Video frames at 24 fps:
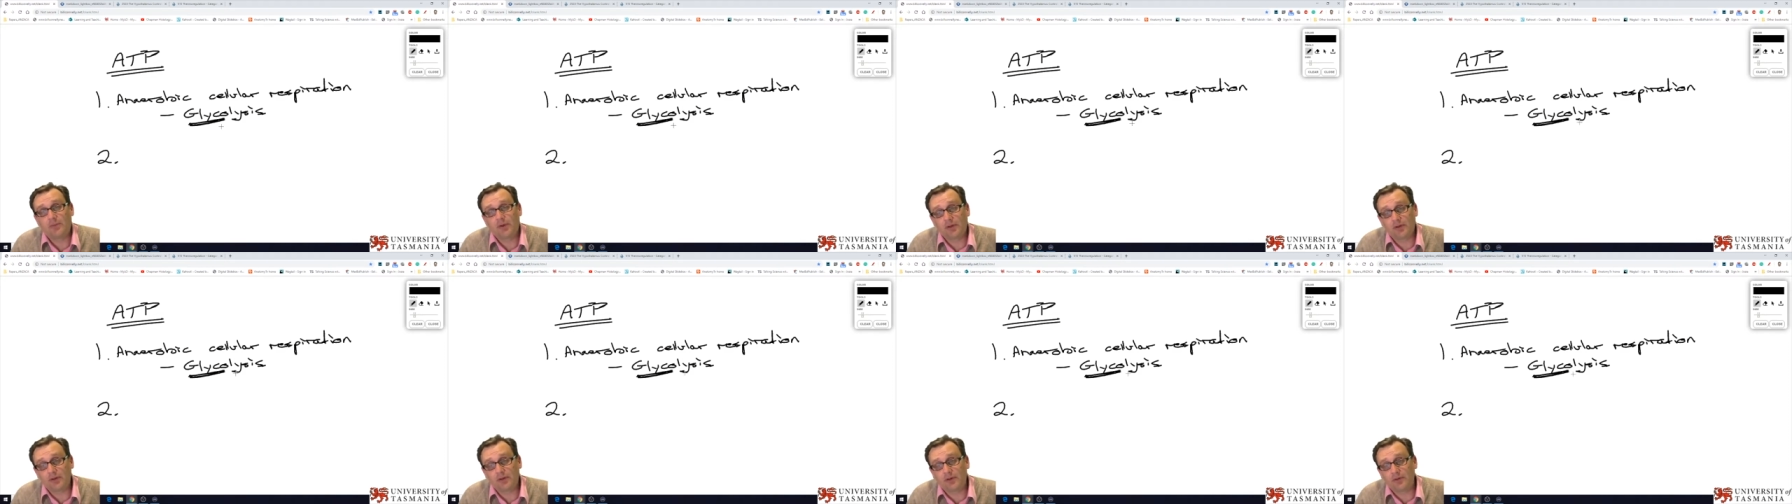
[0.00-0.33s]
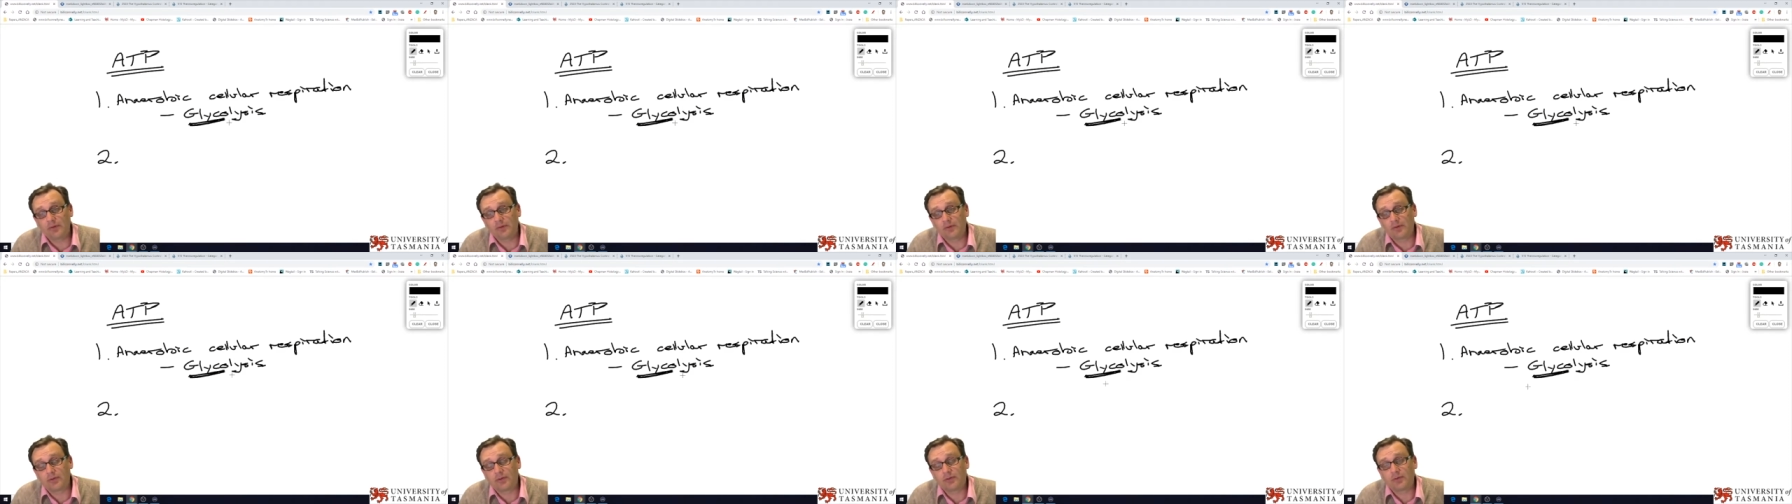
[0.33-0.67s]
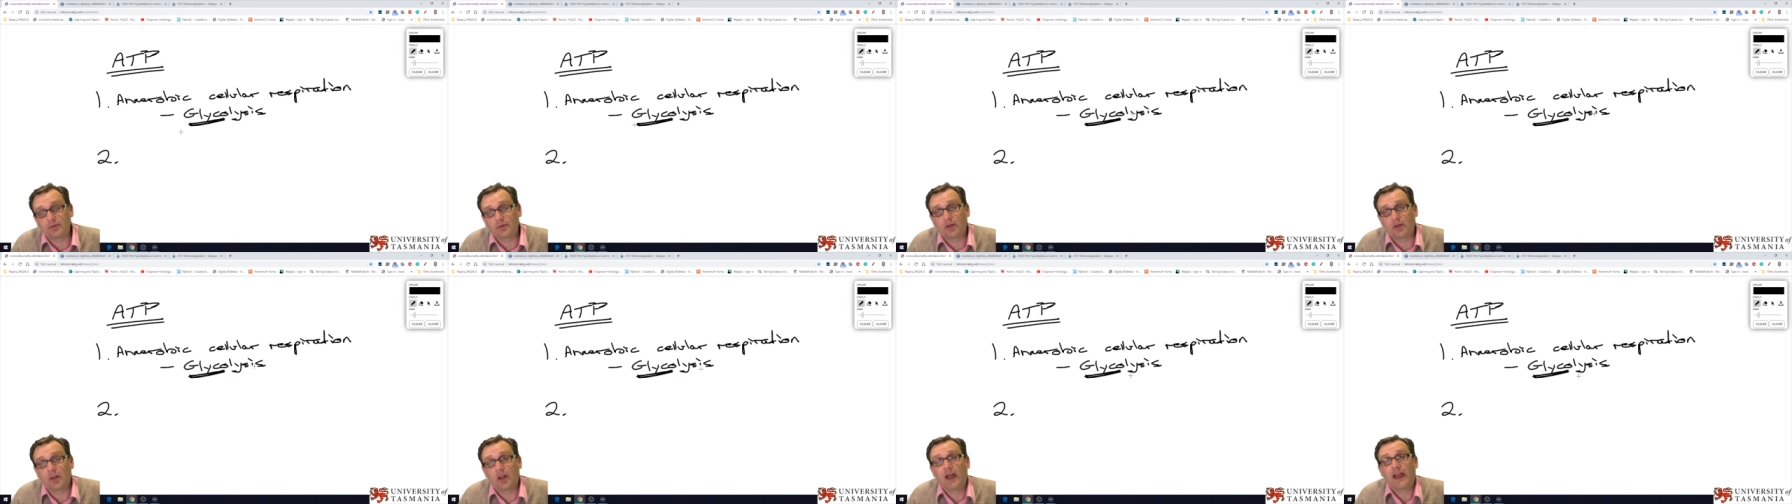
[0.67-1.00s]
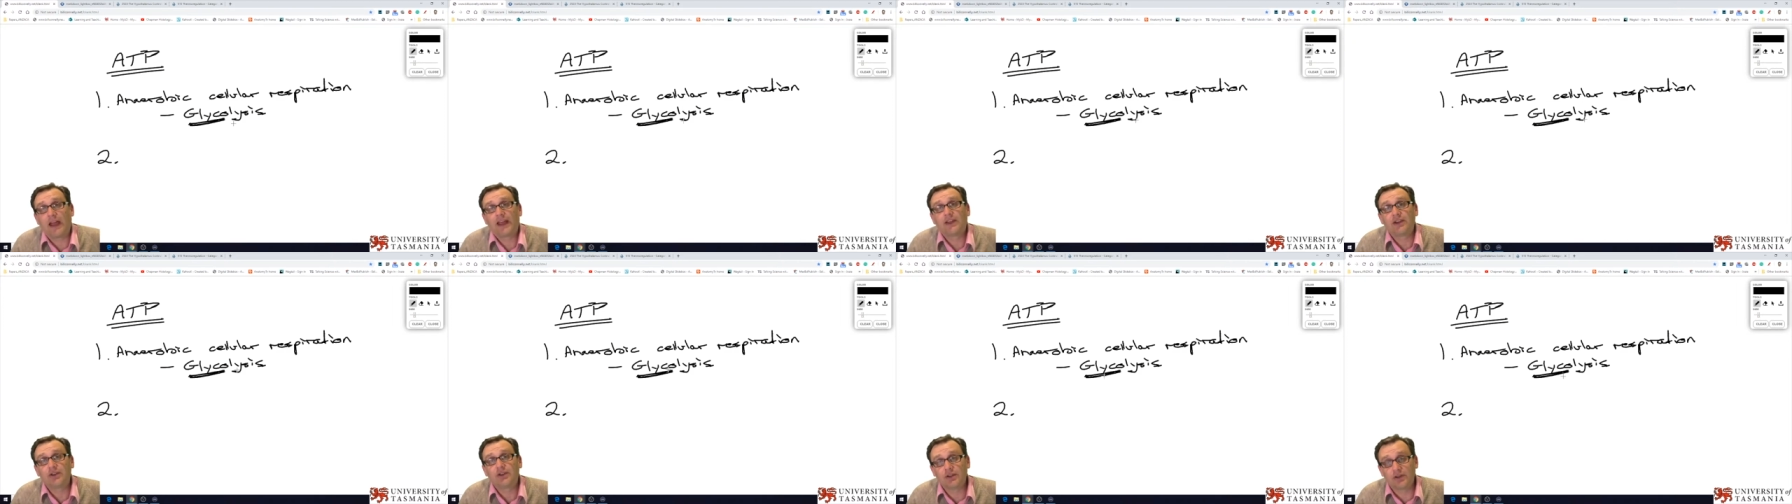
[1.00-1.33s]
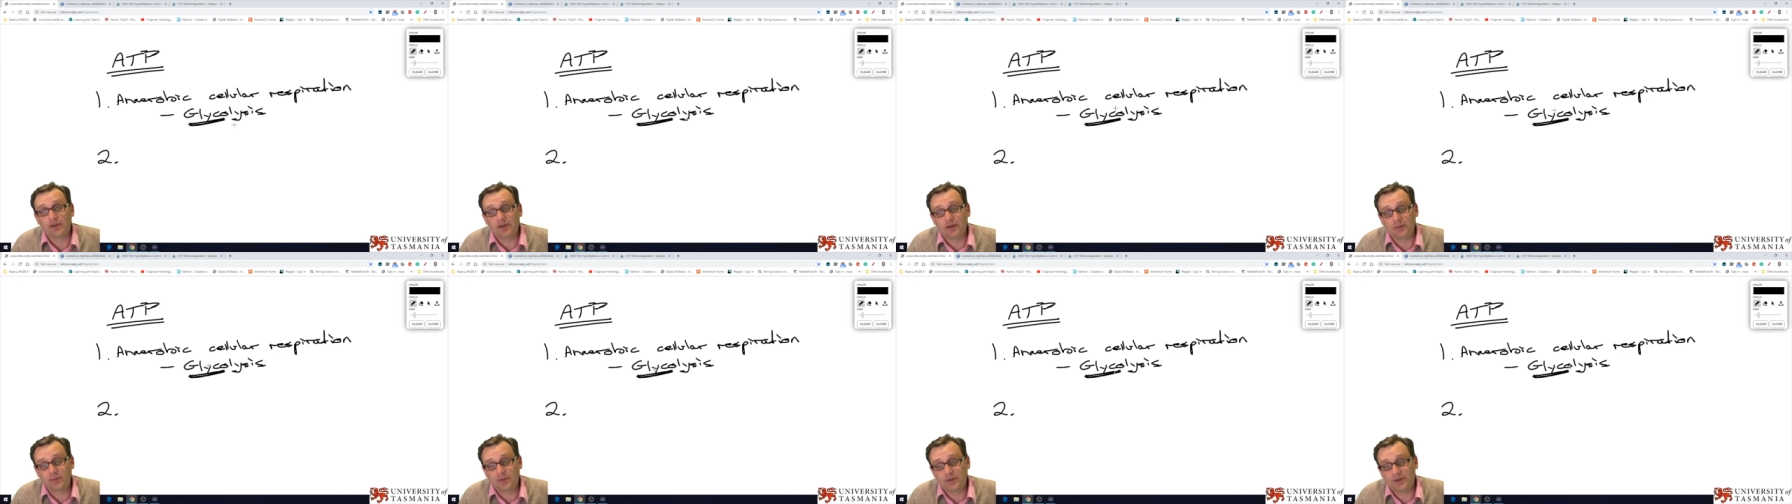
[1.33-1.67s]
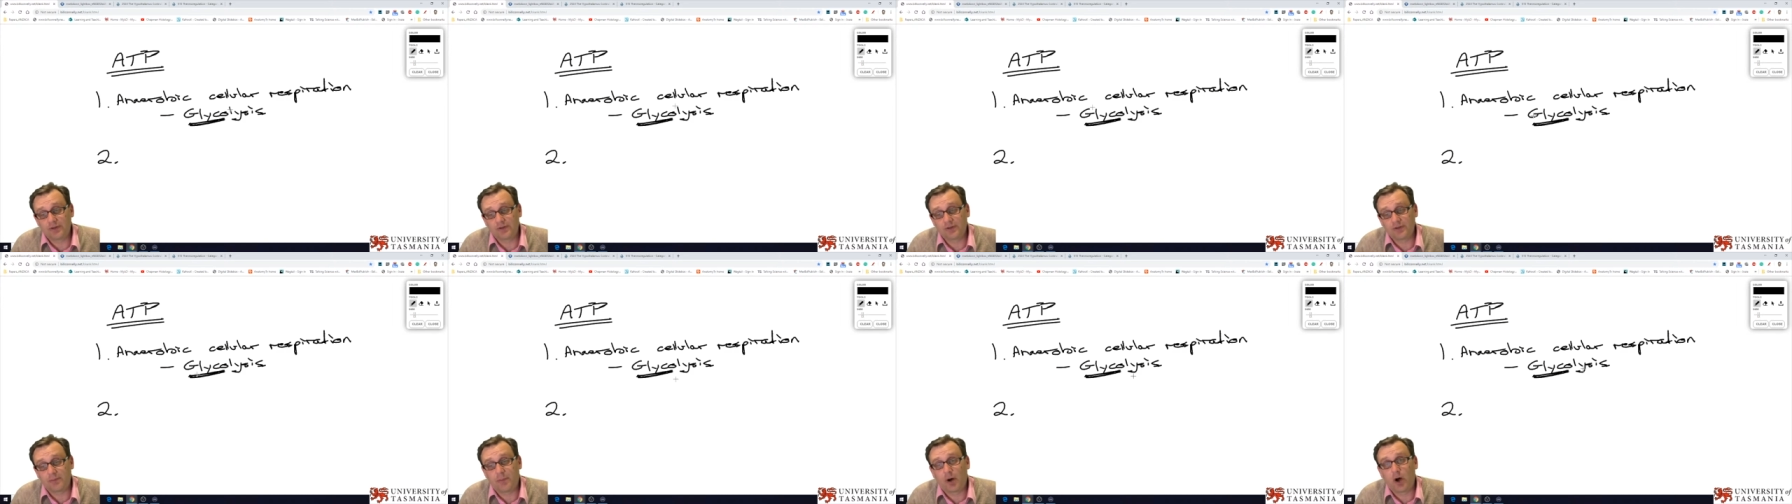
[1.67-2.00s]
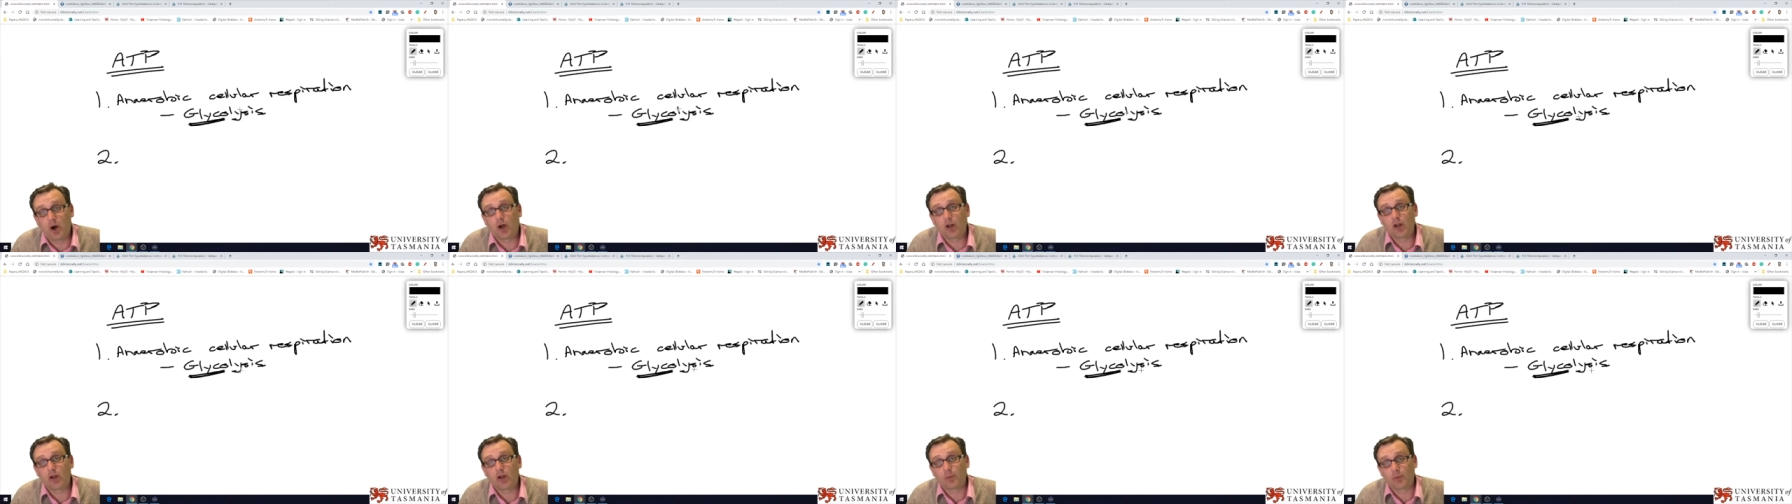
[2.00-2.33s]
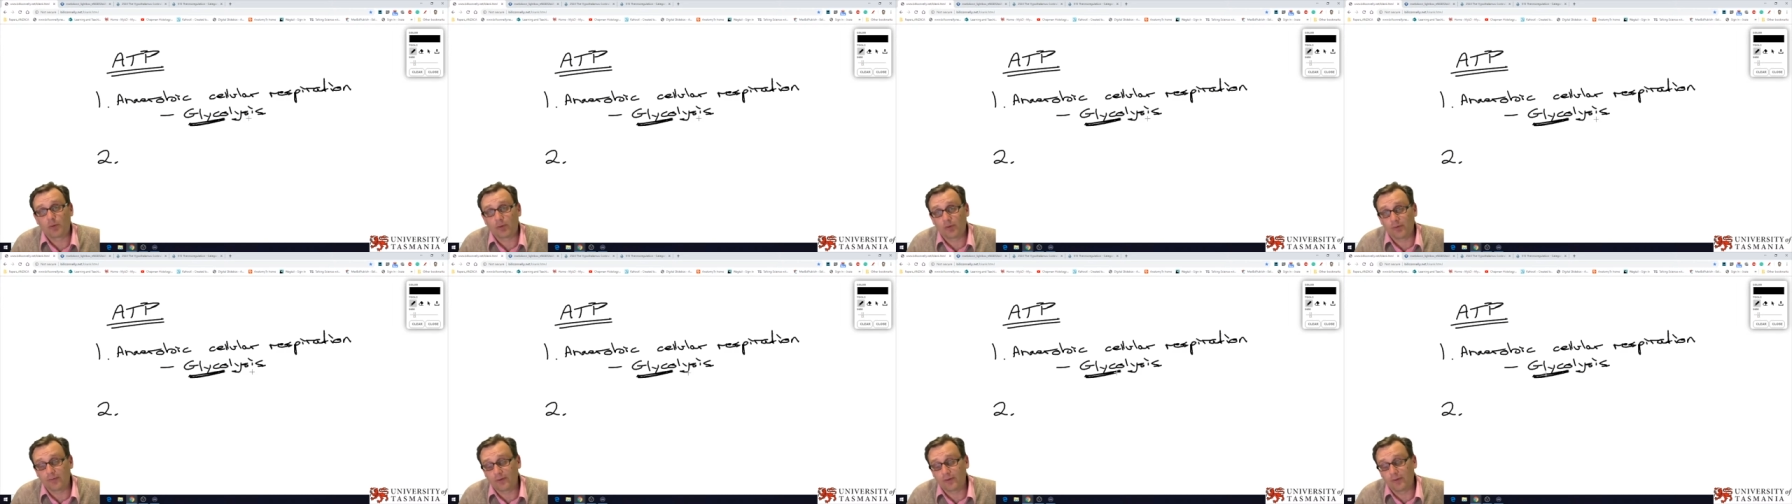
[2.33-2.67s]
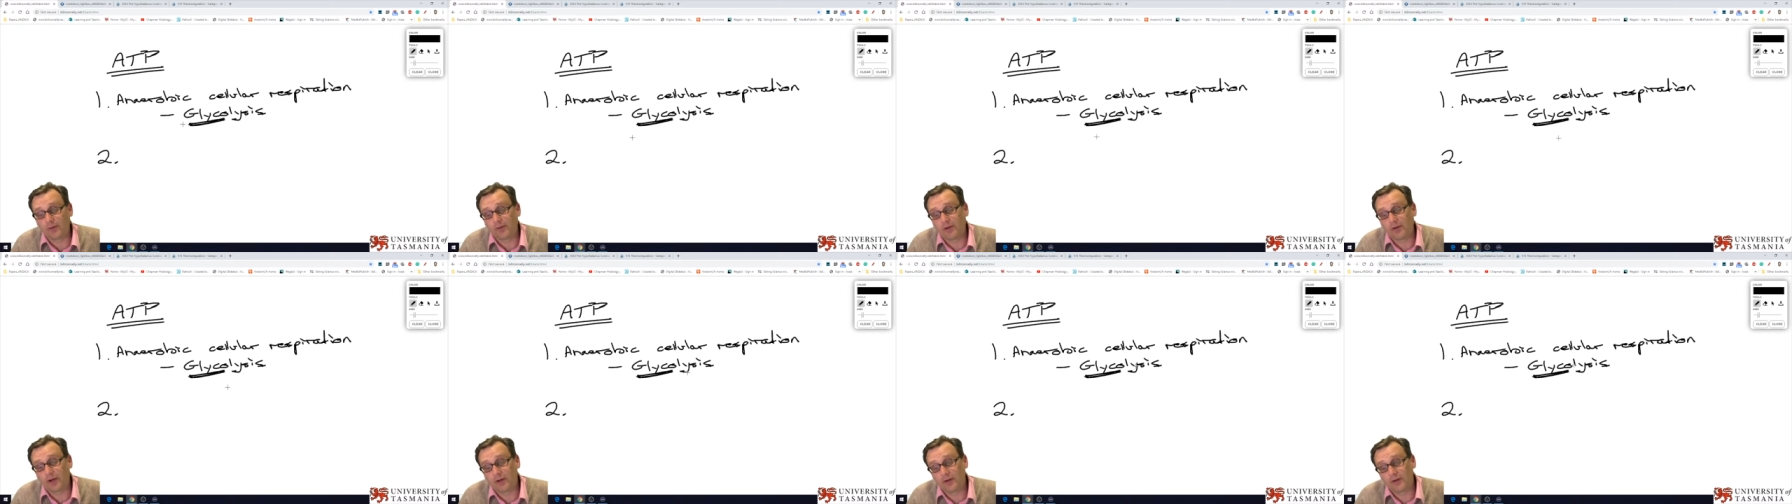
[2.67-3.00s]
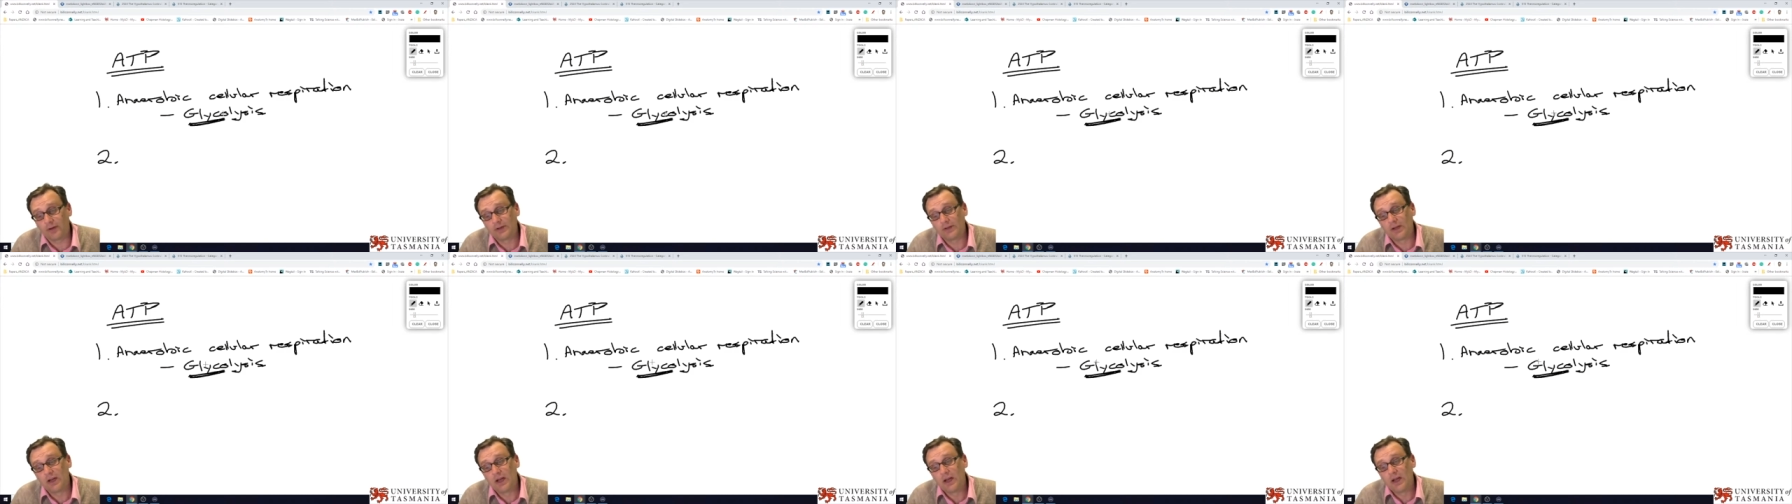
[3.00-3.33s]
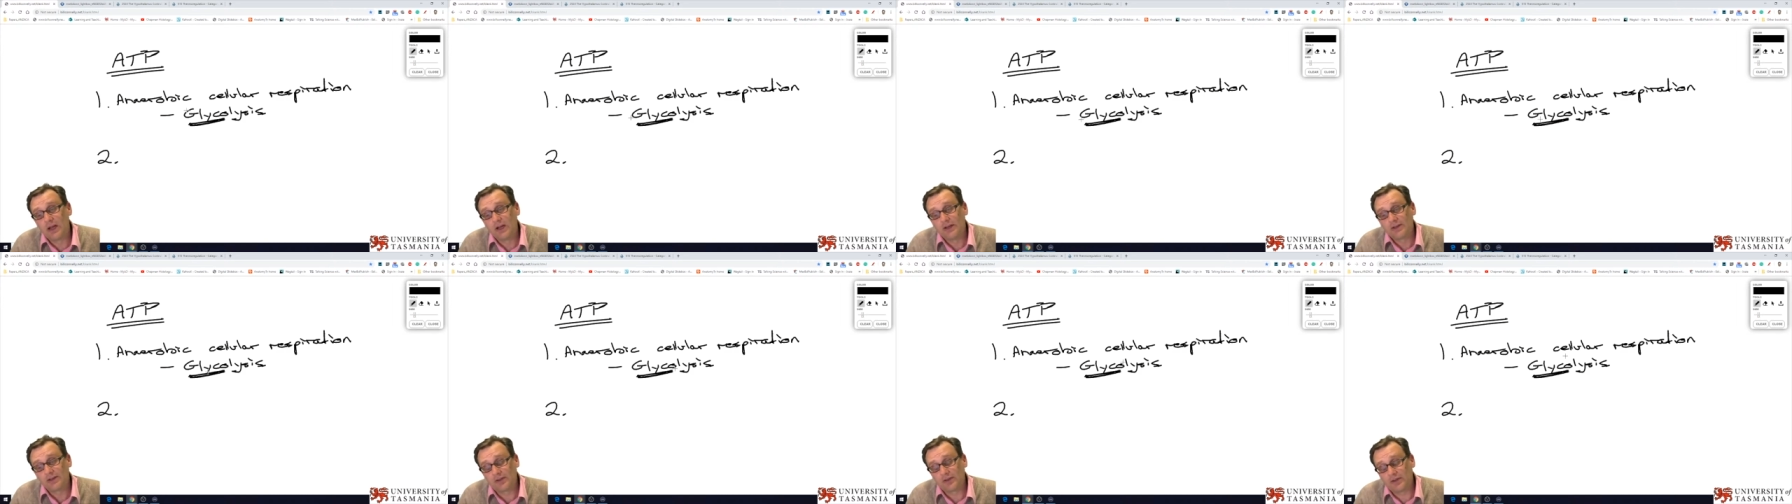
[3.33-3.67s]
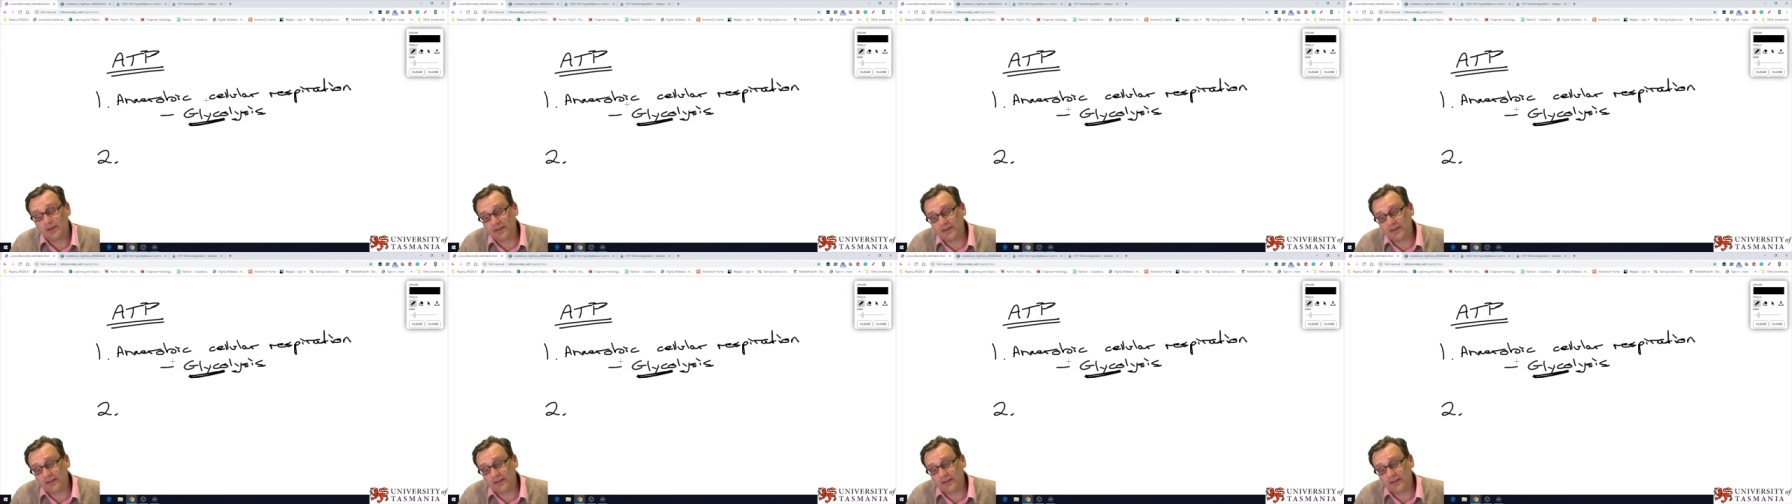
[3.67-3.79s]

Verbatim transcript: other molecules called glycogen, which is a polymer of glucose.